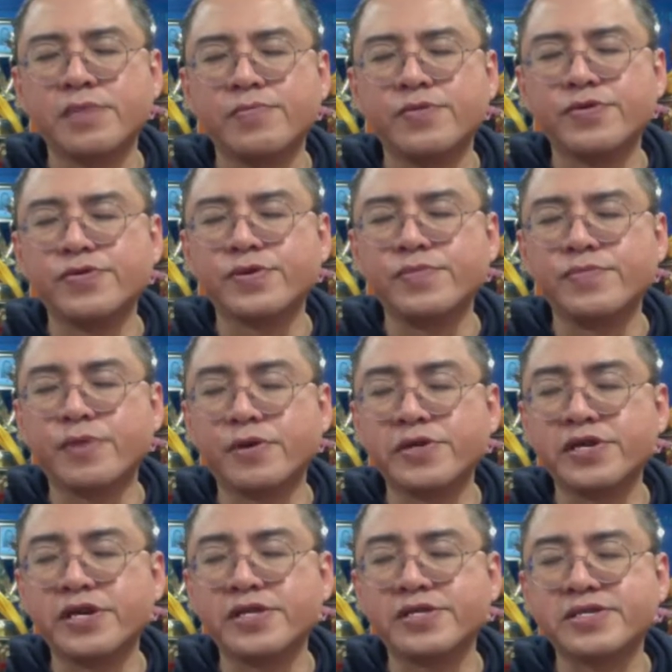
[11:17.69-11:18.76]
between
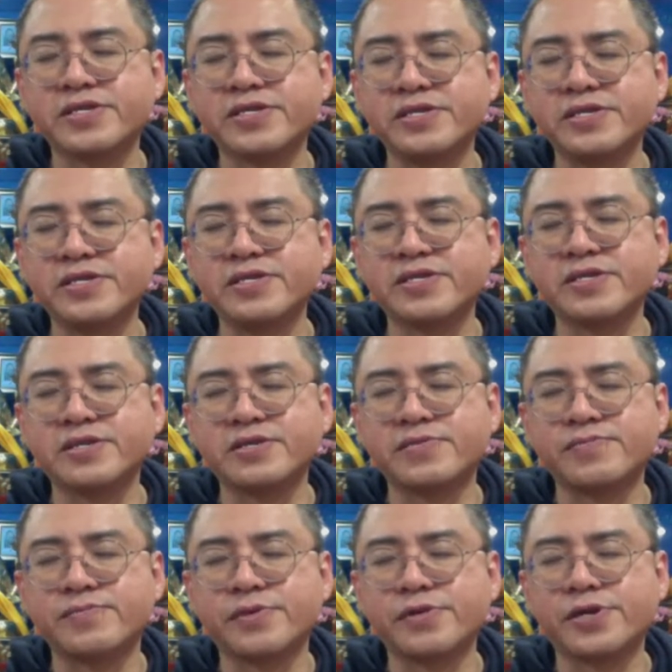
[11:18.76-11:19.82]
body and seat,
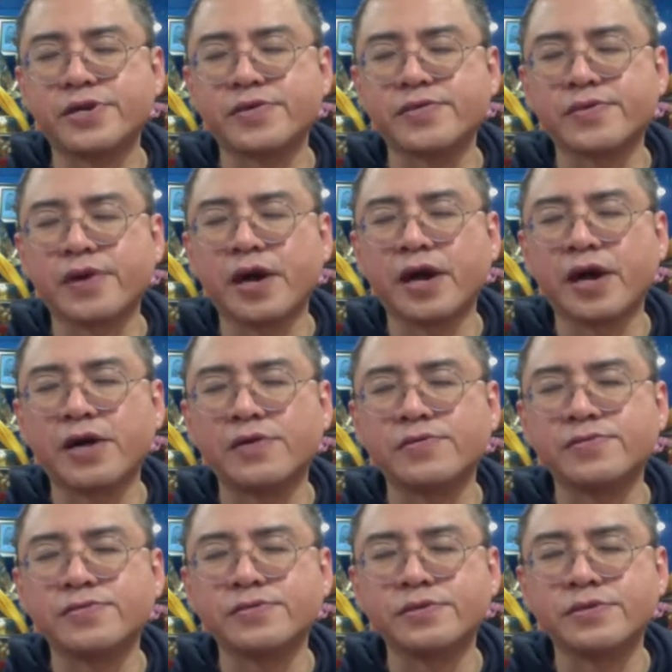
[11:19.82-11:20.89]
body and ground.